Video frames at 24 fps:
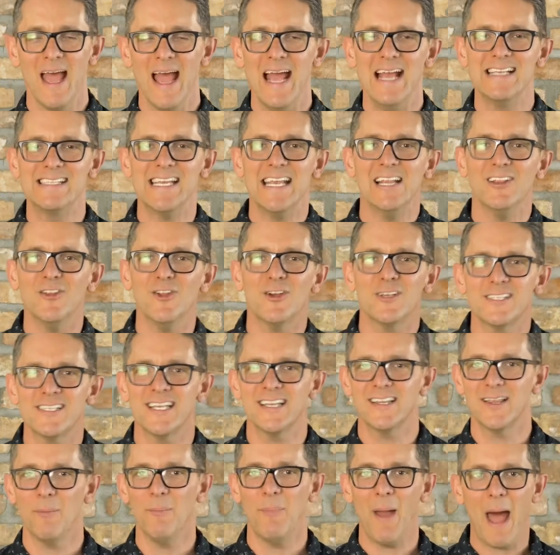As he looks
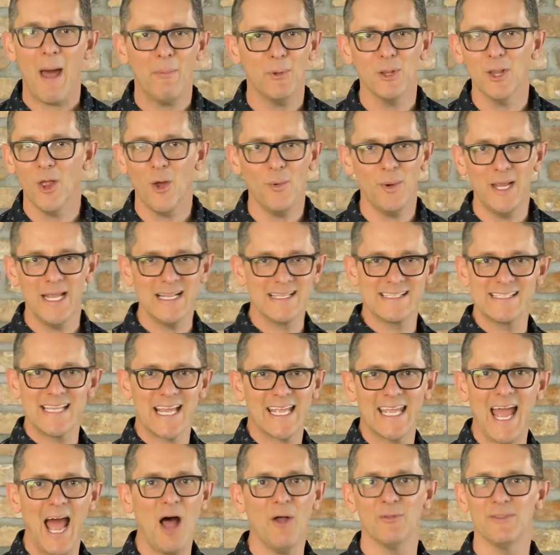at the Babylonians, the
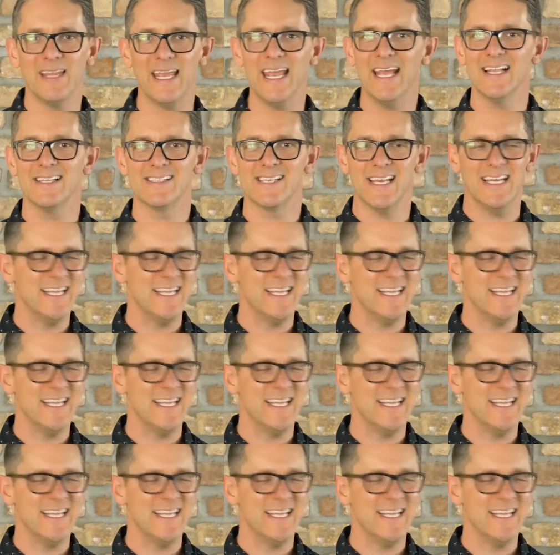Chaldeans,